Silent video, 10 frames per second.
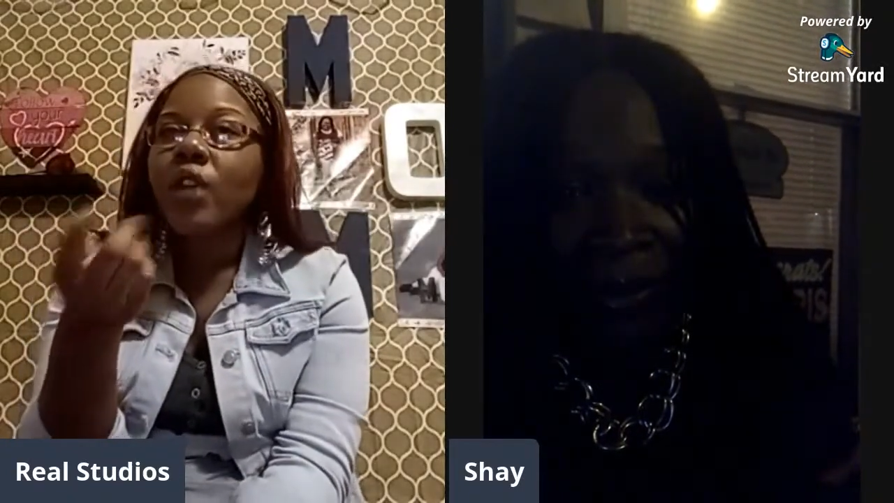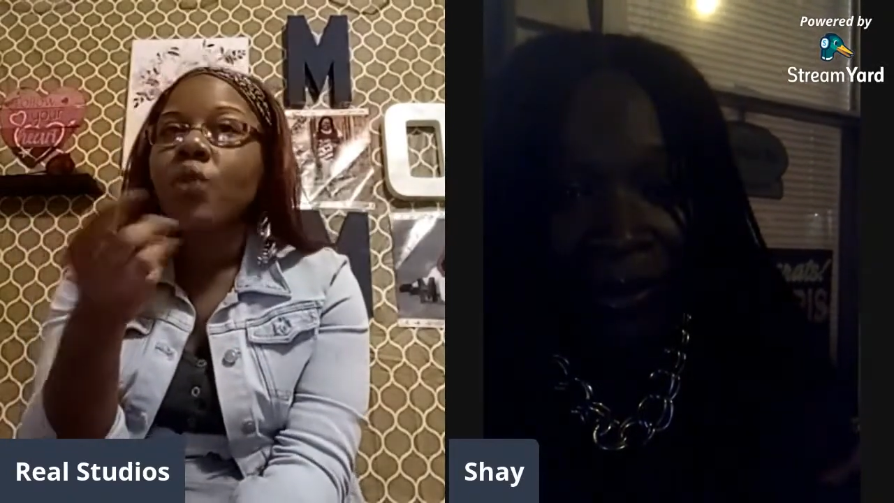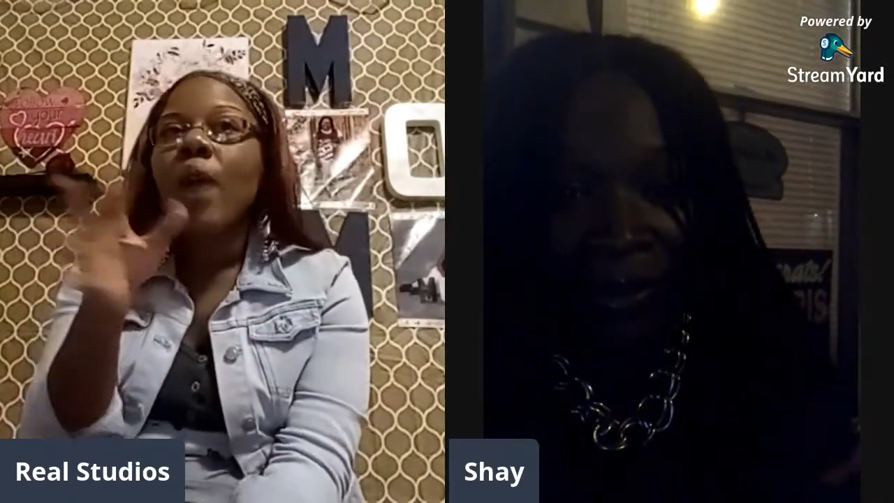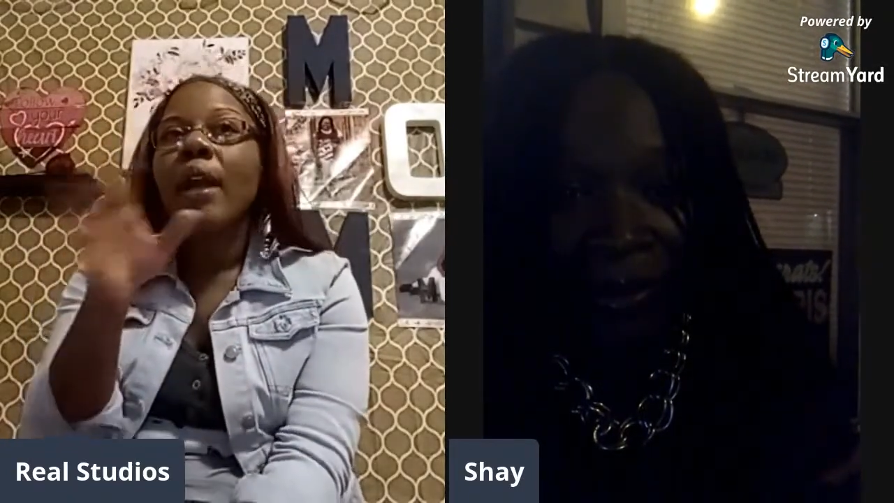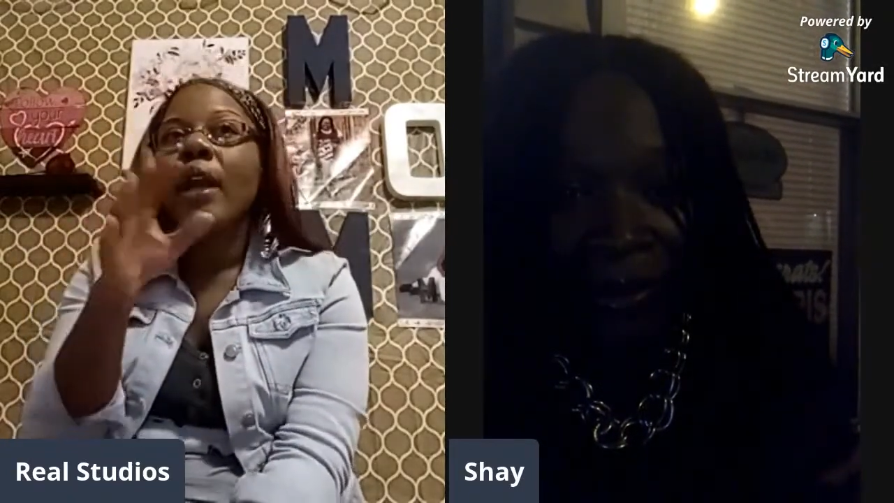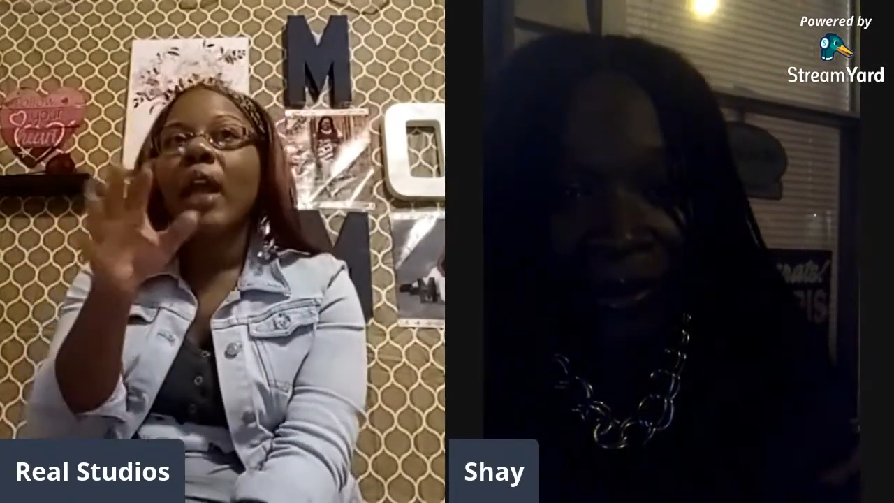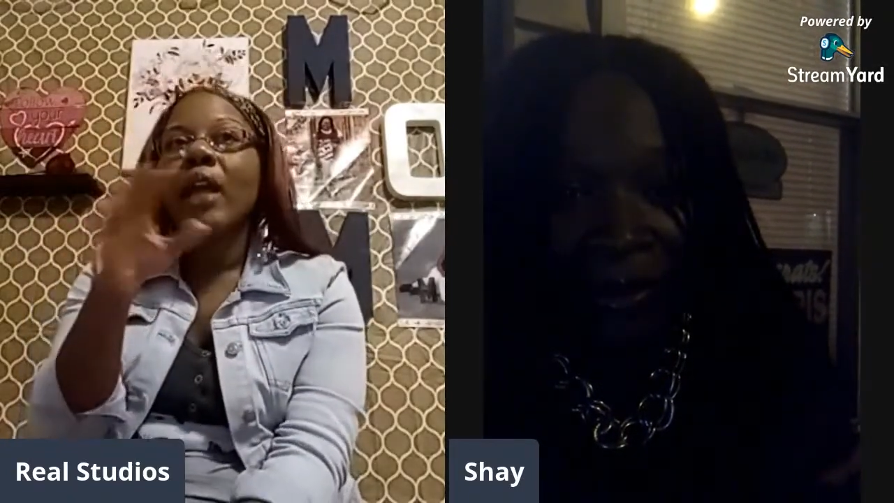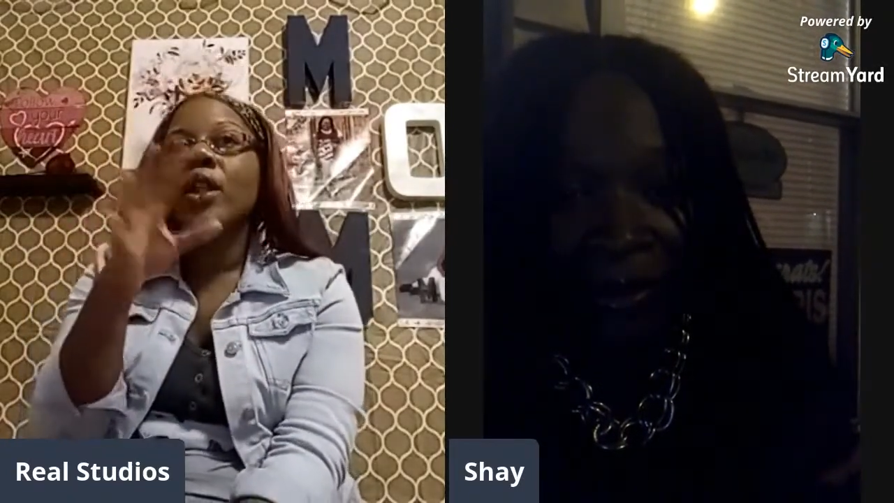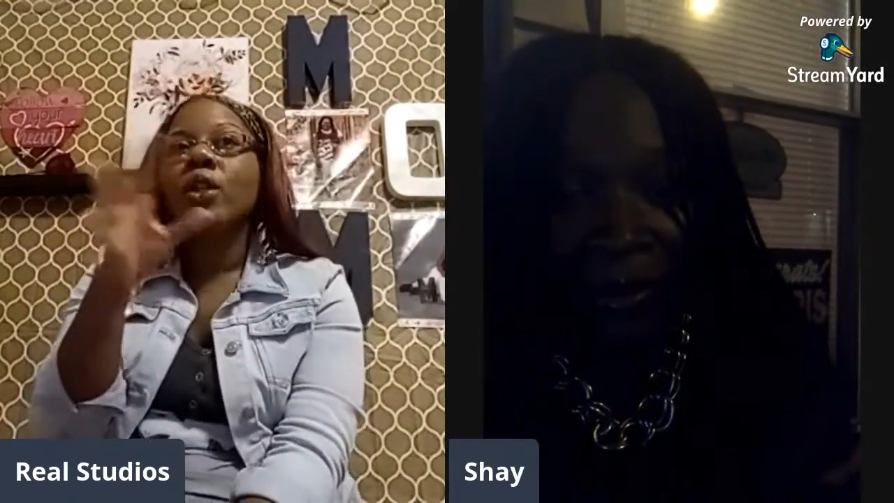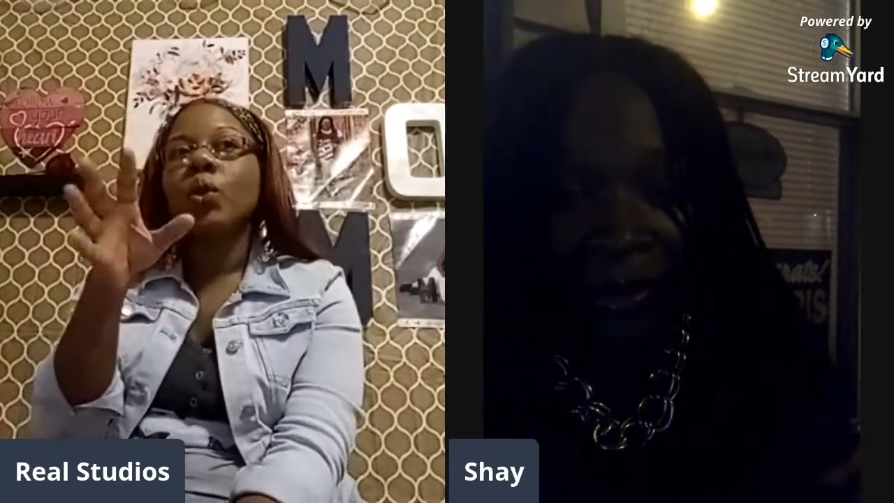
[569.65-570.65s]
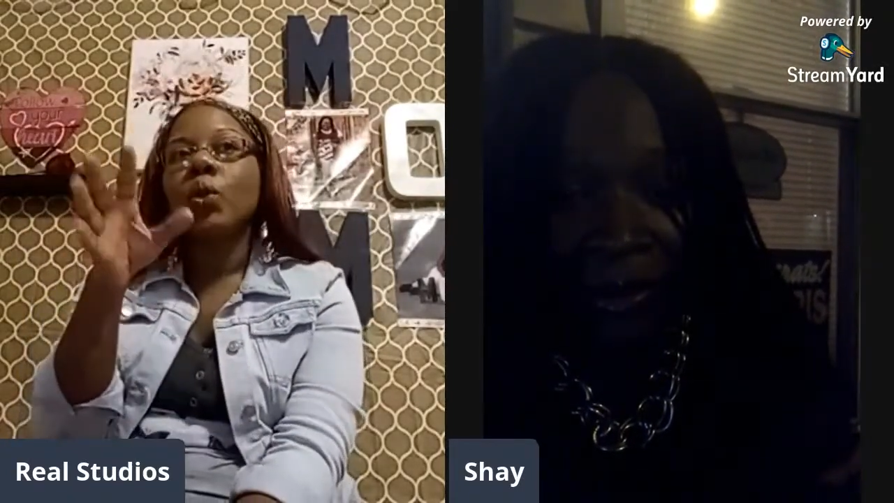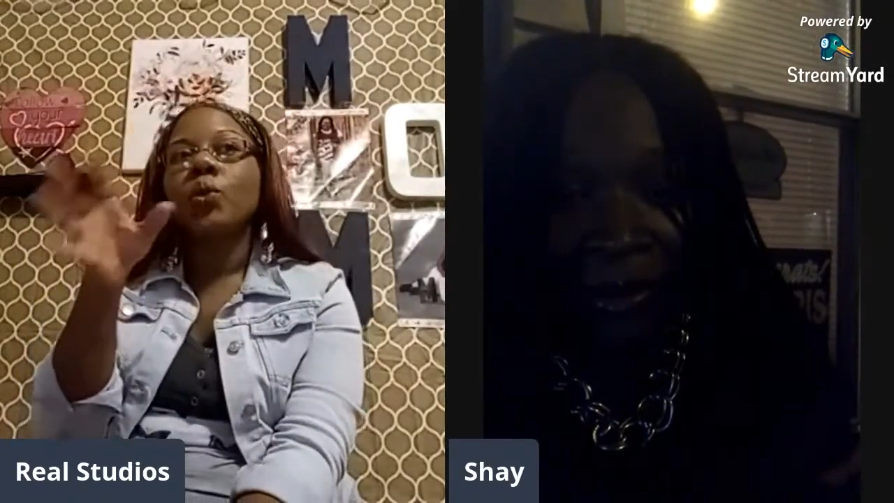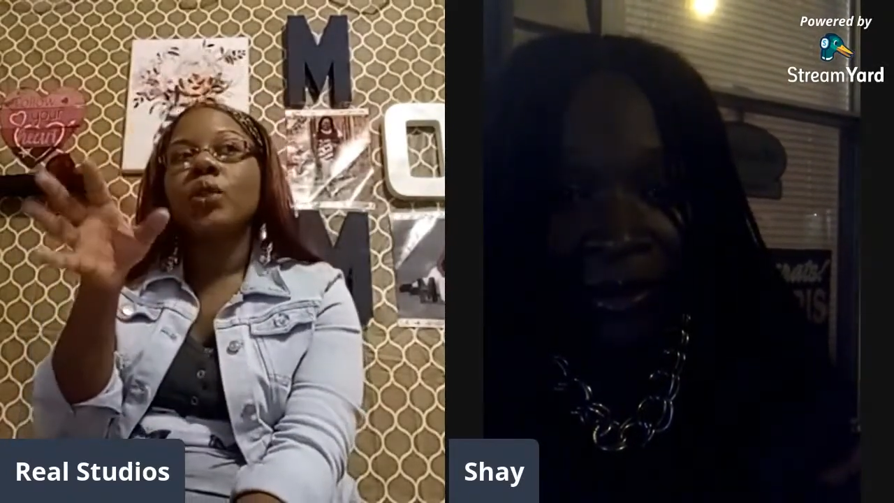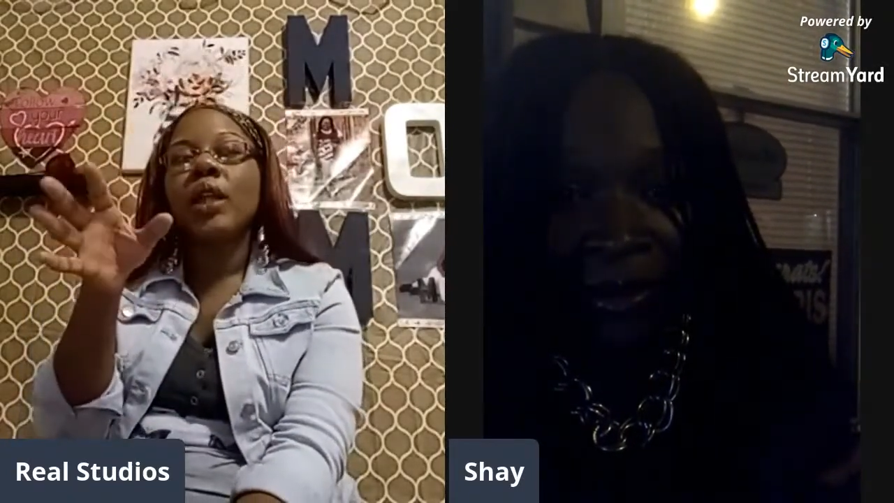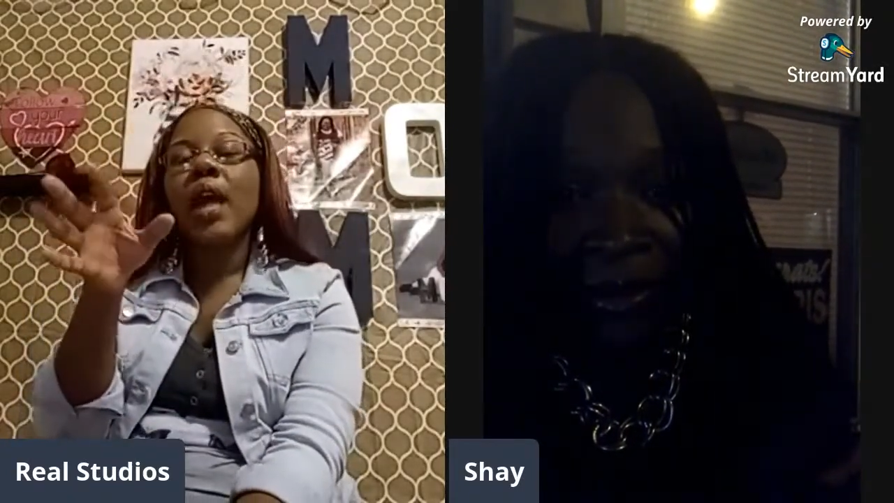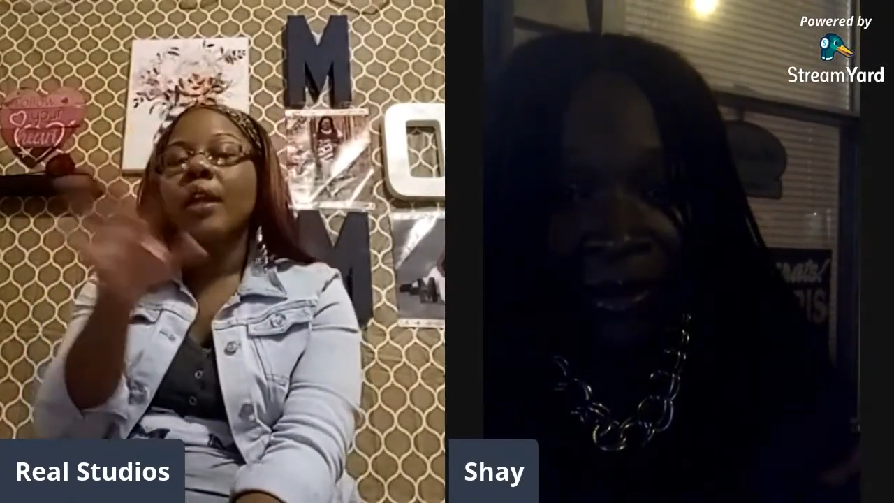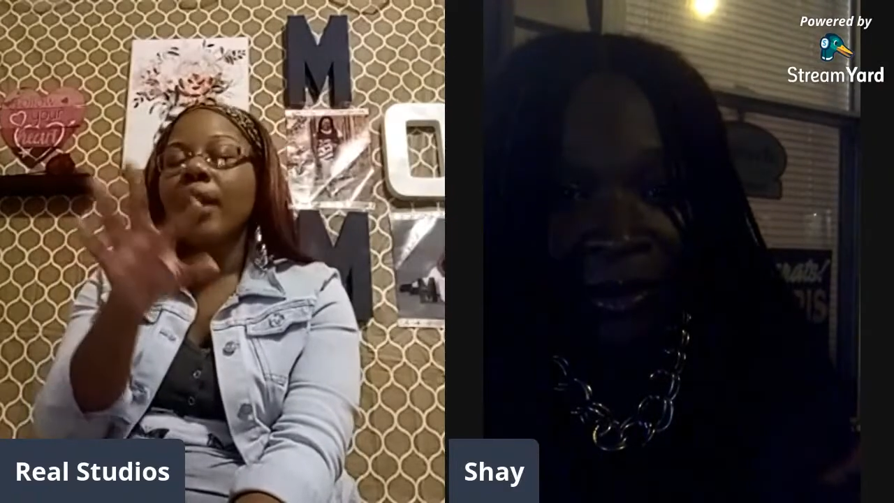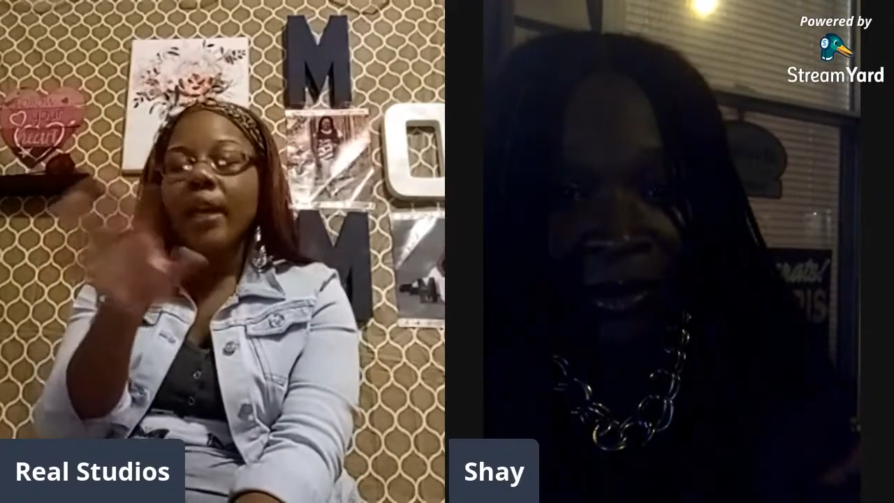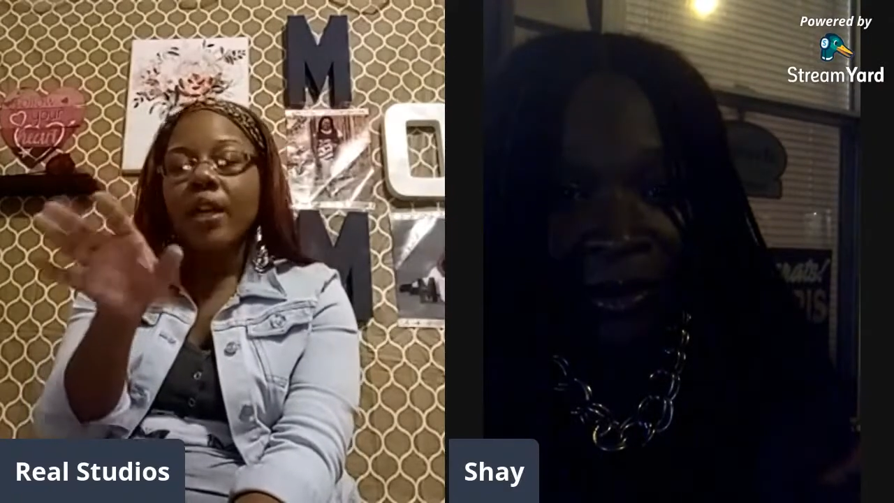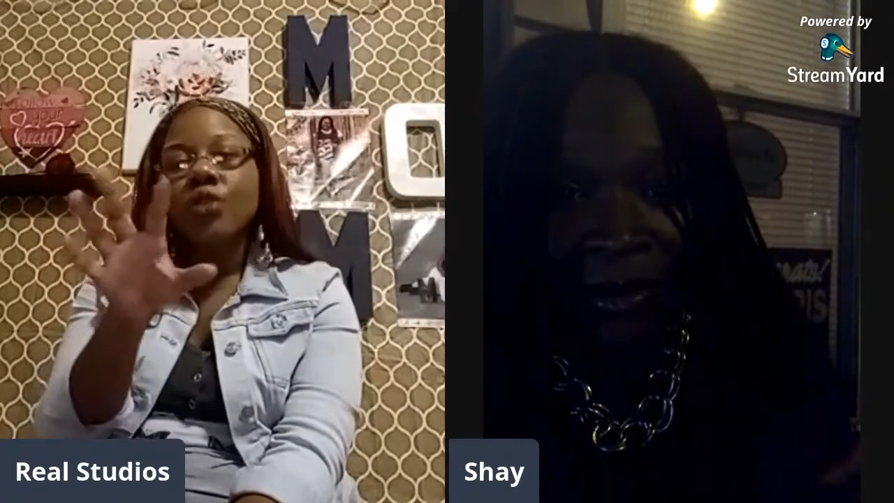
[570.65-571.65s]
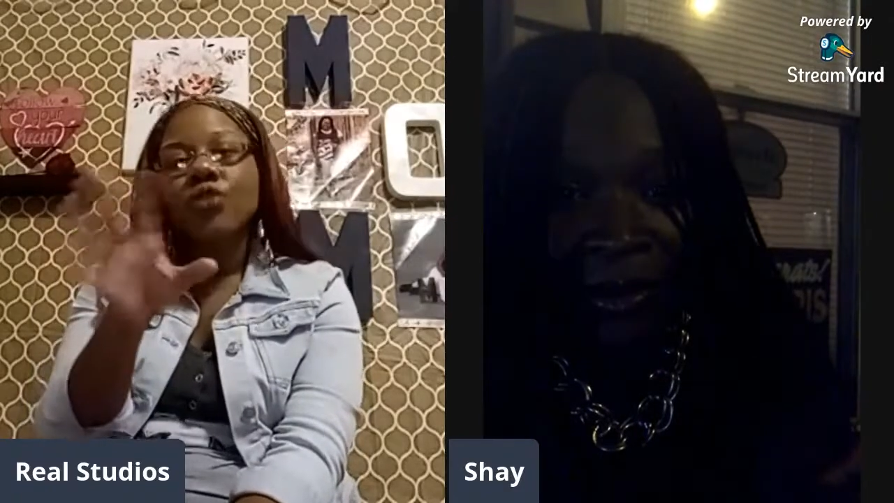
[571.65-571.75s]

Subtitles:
You kind of like the dude to kind of like